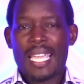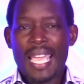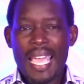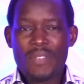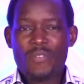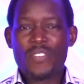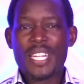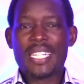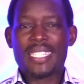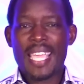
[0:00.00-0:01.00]

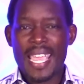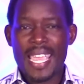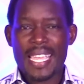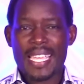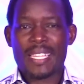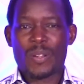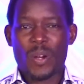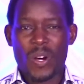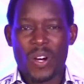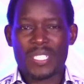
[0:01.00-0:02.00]
Every day,
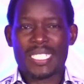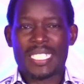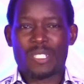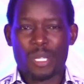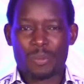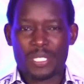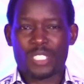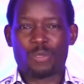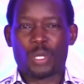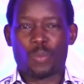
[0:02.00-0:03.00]
God equips
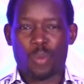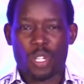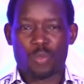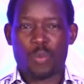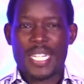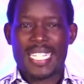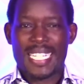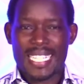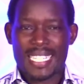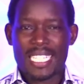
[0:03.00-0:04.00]
us with what we
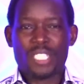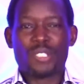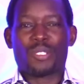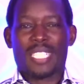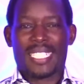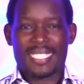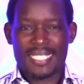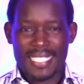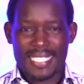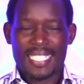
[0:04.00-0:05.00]
need to
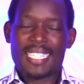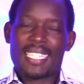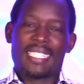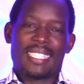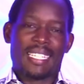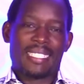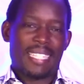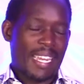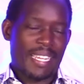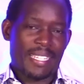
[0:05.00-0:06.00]
succeed in that
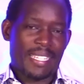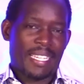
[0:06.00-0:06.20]
day.